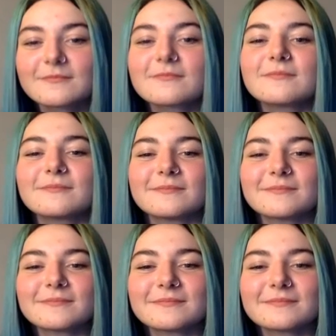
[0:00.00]

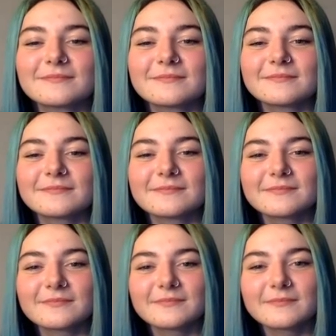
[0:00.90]

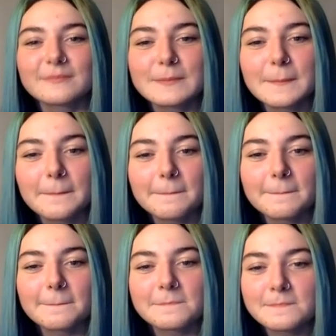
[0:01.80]

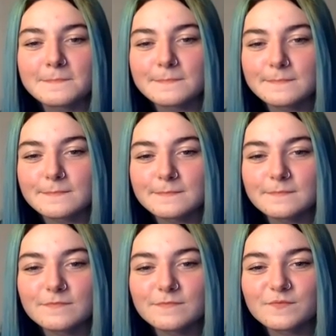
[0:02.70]

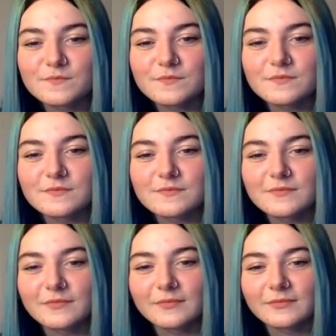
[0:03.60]

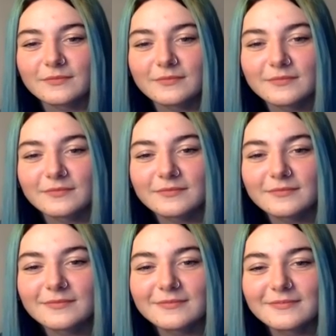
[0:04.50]

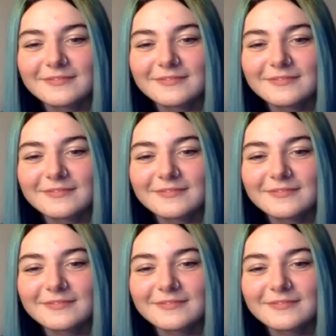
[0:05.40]
No words are spoken by the person on screen.